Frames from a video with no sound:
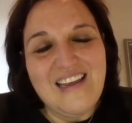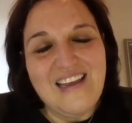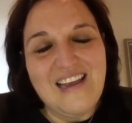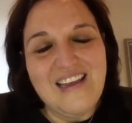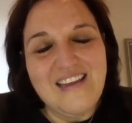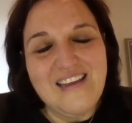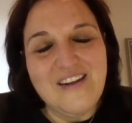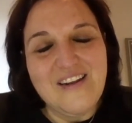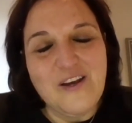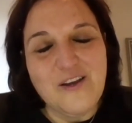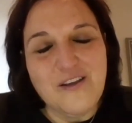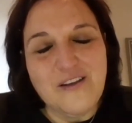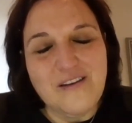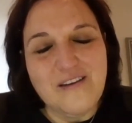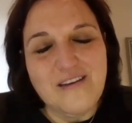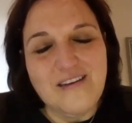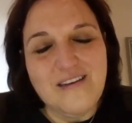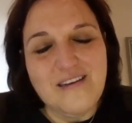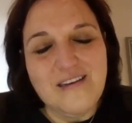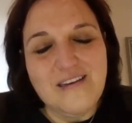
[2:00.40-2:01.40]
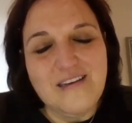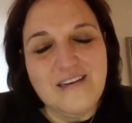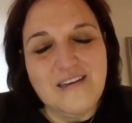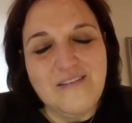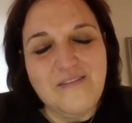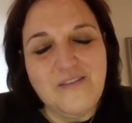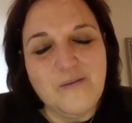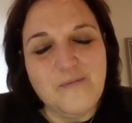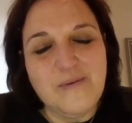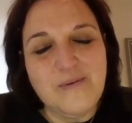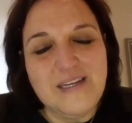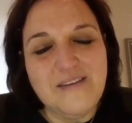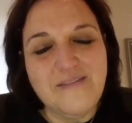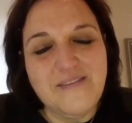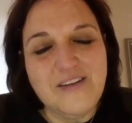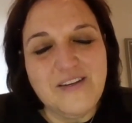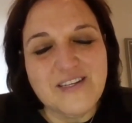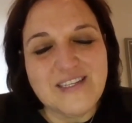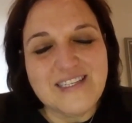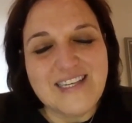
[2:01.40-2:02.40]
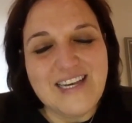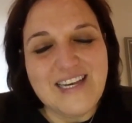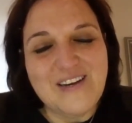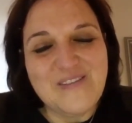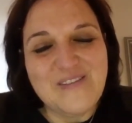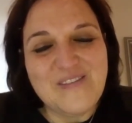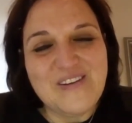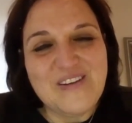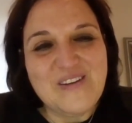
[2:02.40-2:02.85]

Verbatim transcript: you know, if you believe in yourself and